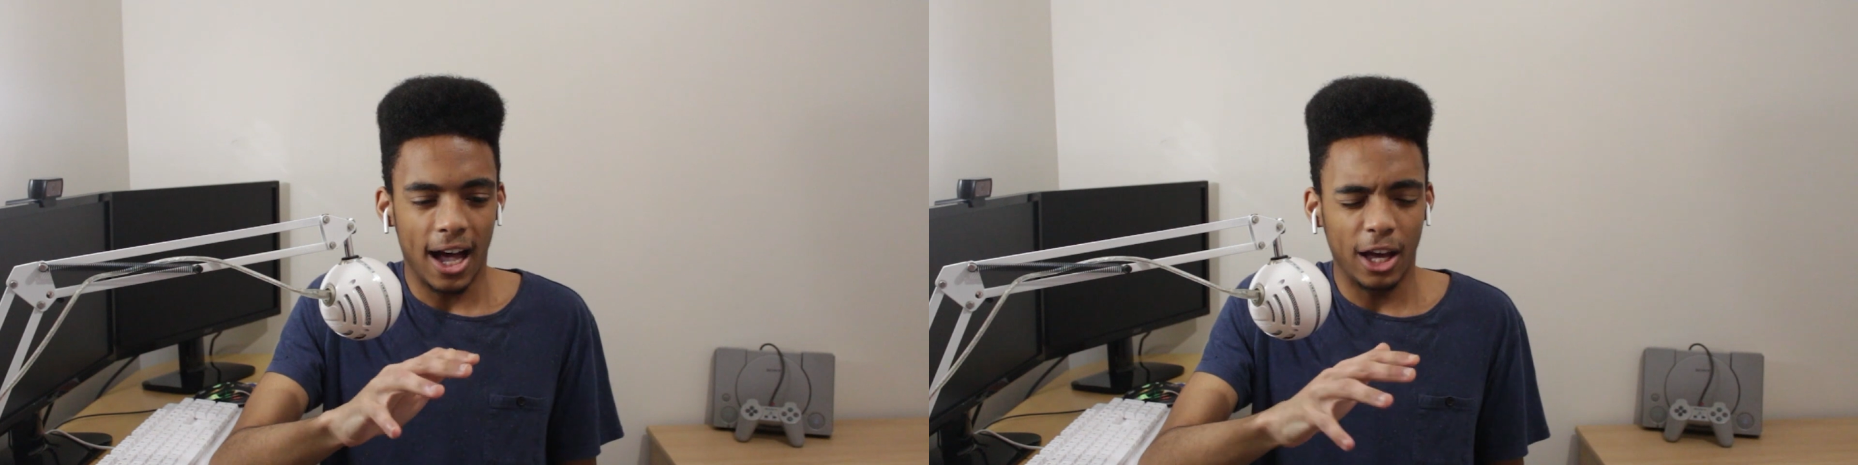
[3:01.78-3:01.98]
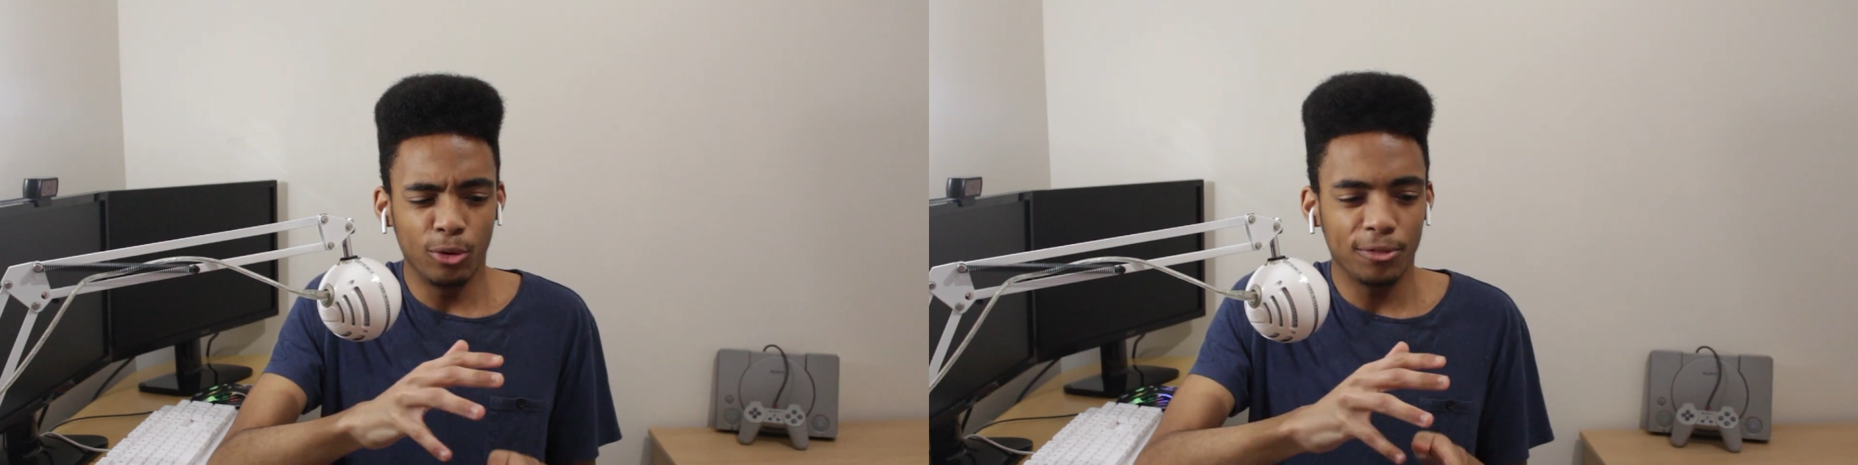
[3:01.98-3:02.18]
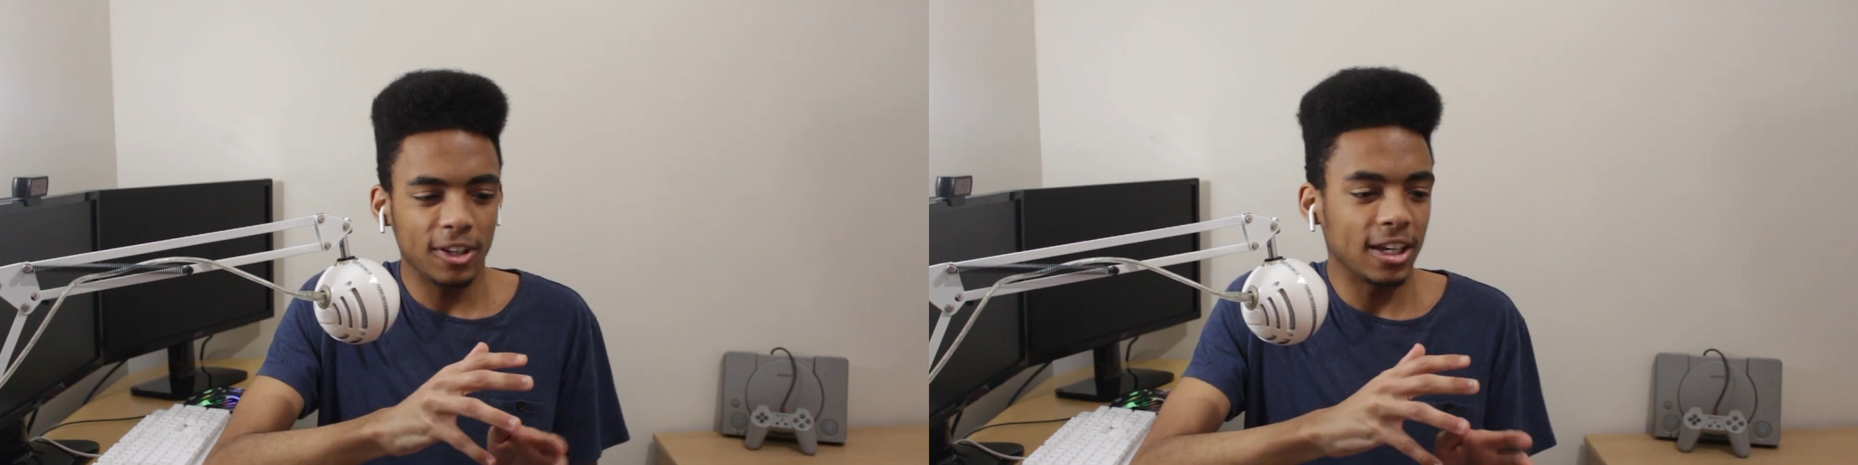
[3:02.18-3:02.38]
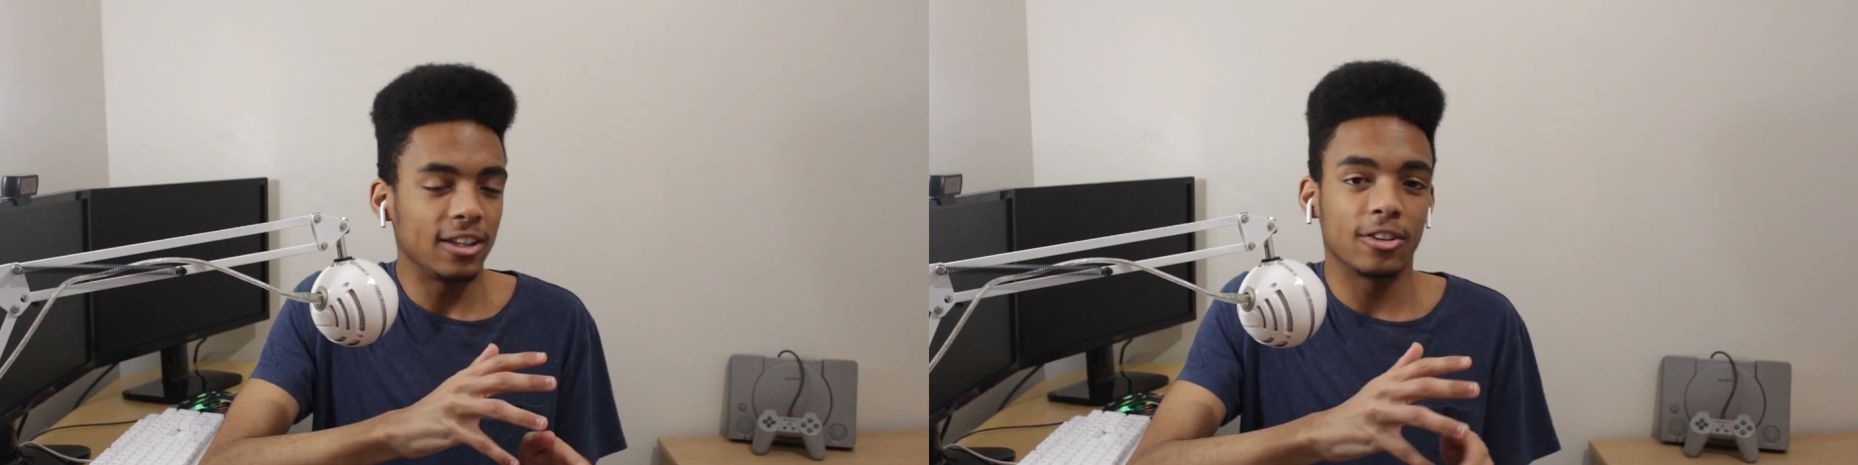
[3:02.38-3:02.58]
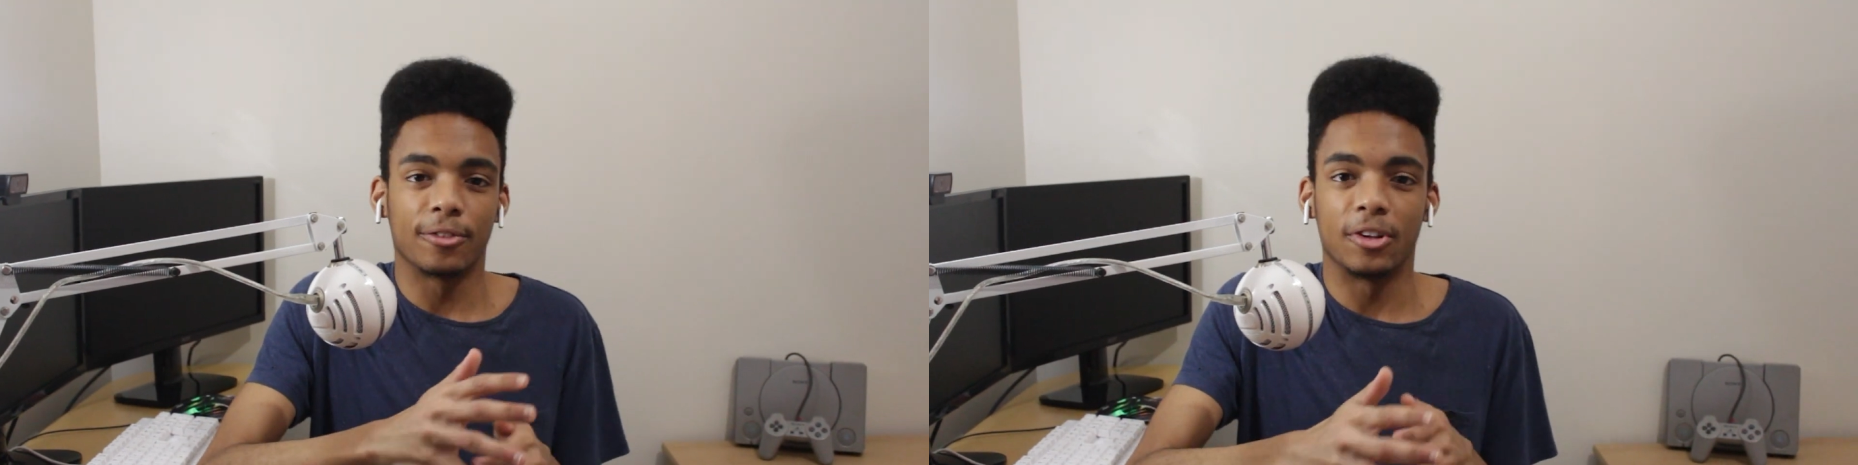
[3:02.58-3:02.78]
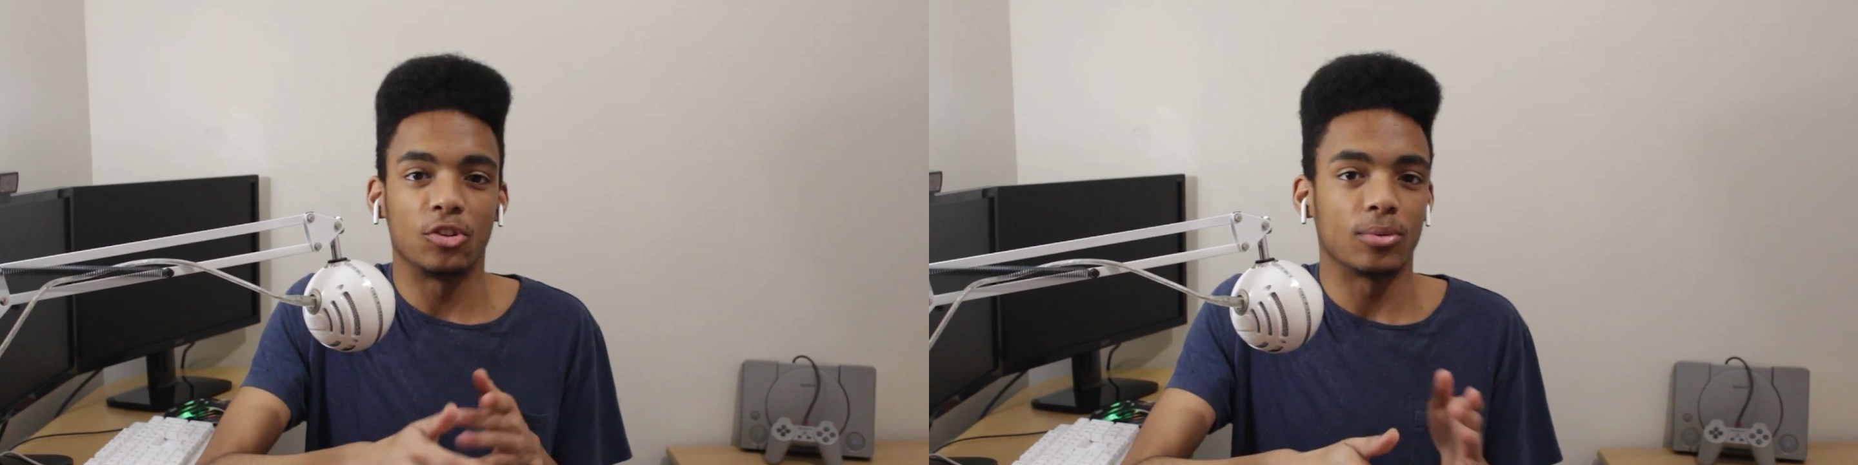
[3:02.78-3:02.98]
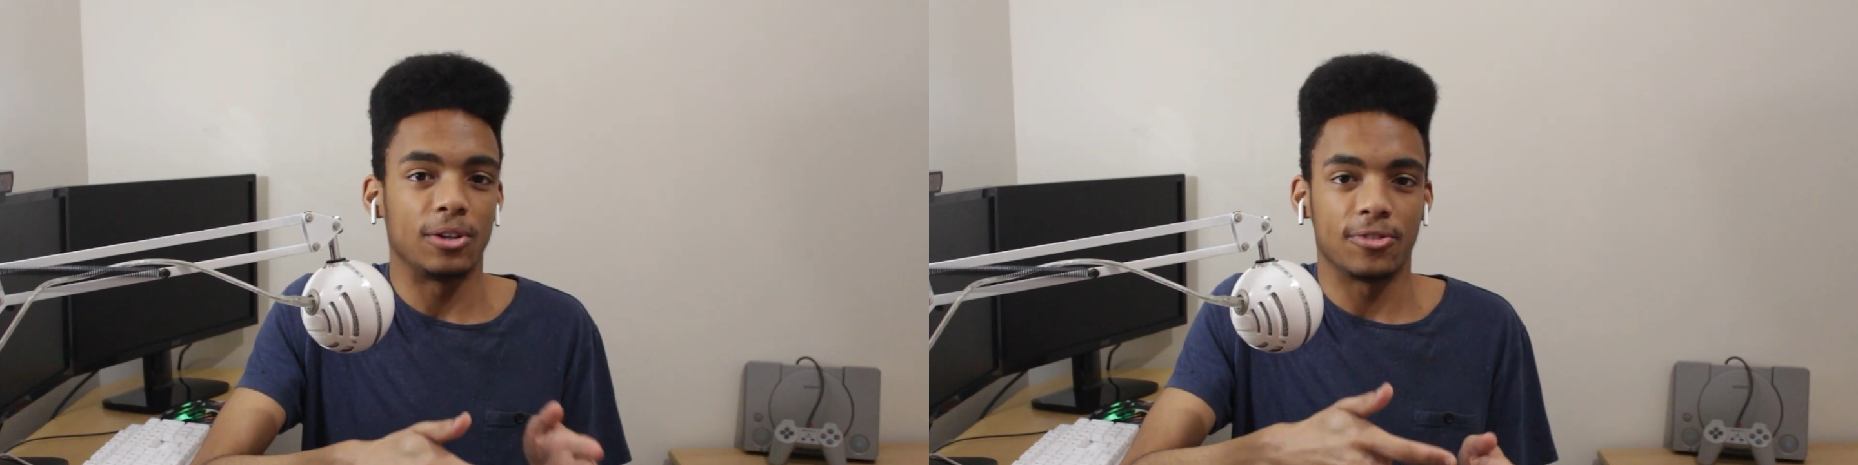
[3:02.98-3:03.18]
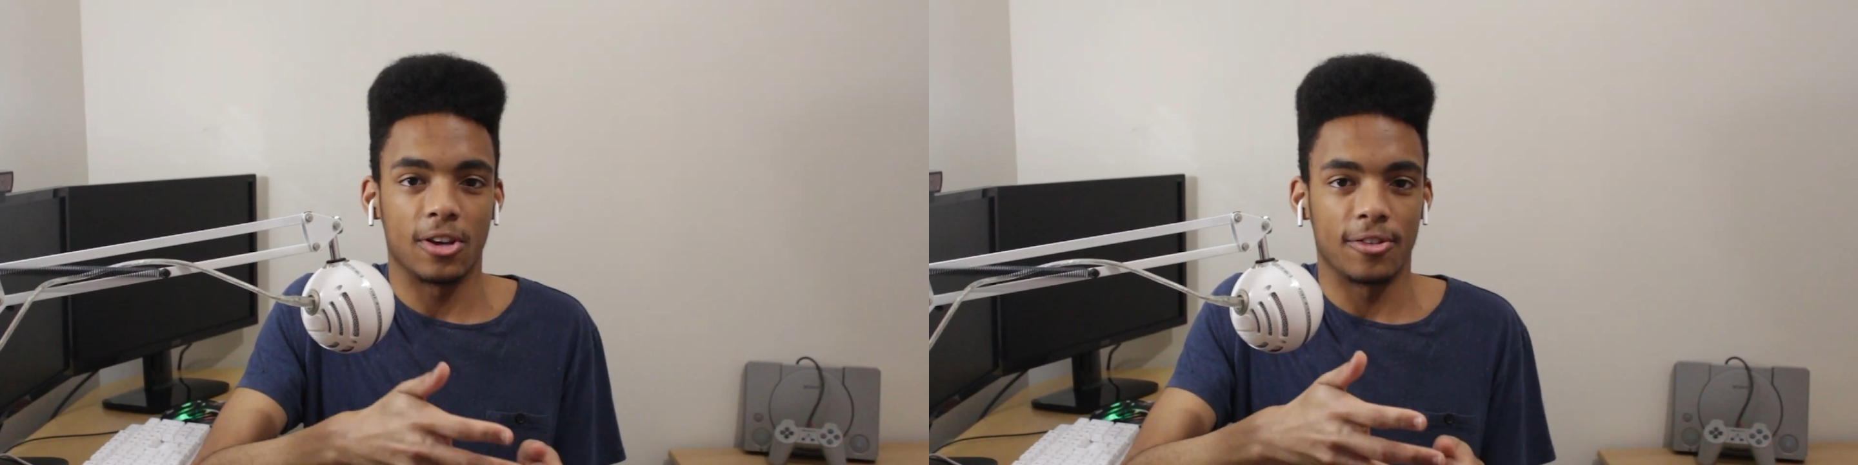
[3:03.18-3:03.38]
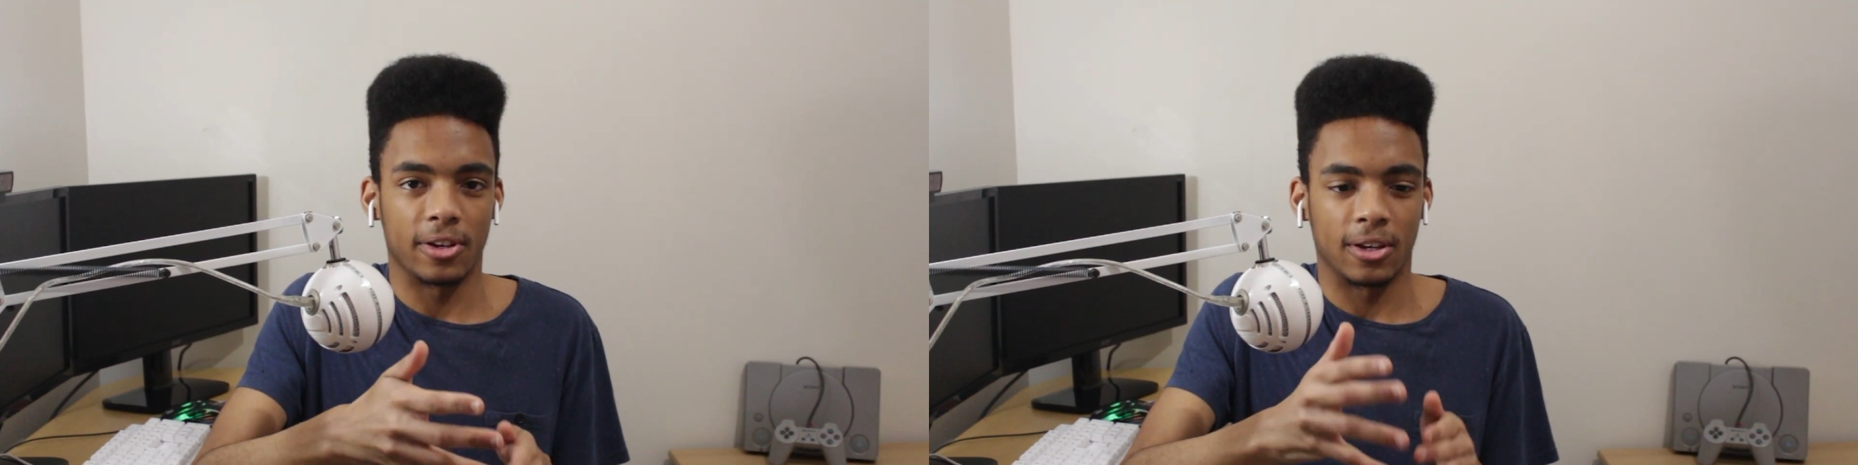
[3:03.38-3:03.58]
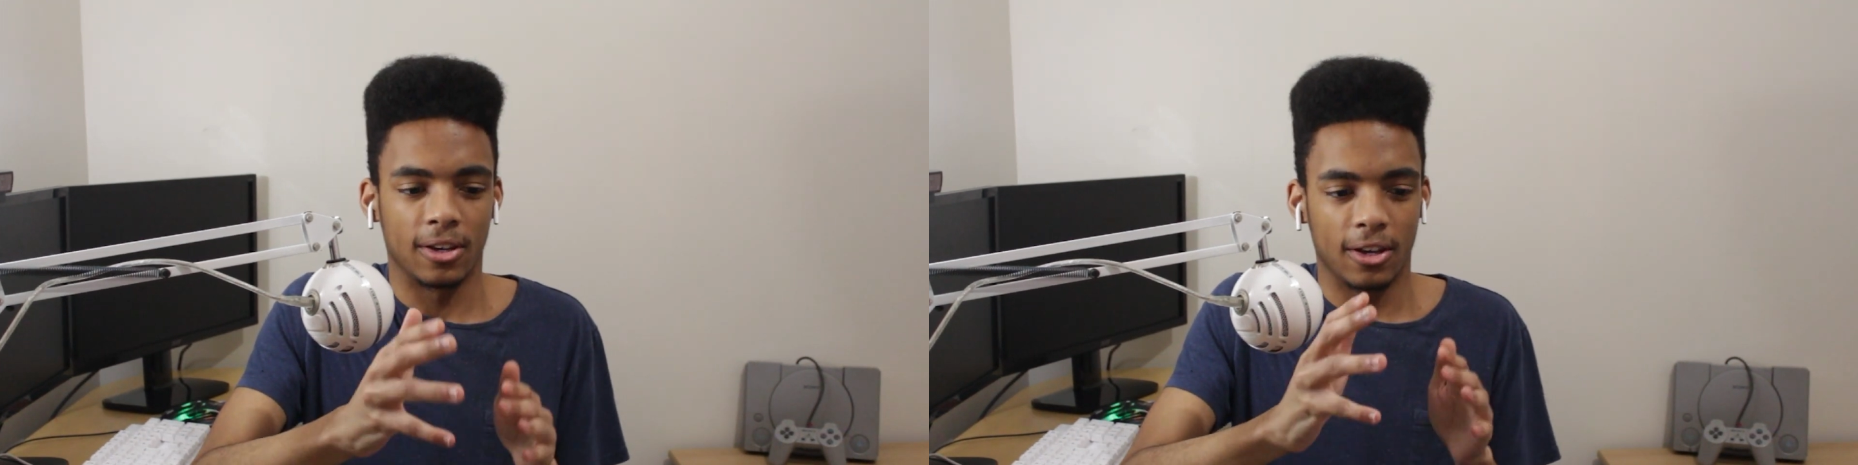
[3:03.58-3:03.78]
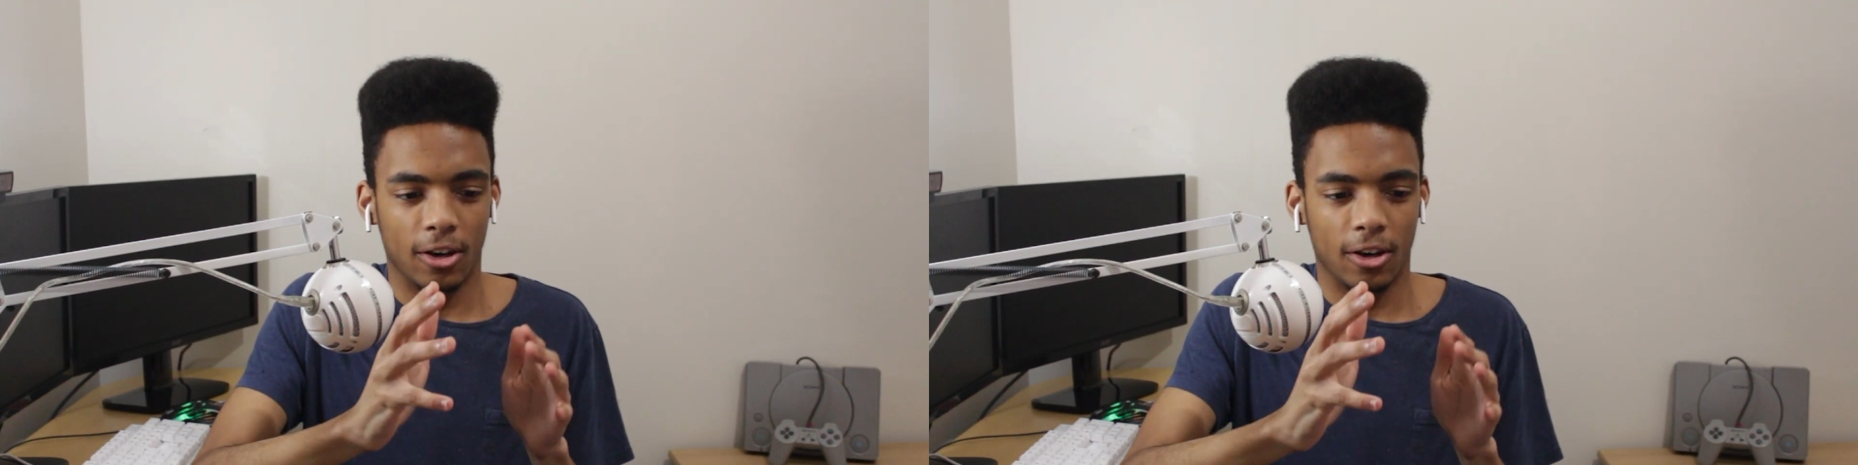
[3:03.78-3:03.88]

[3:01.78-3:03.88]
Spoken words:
I don't think I need to convince you any further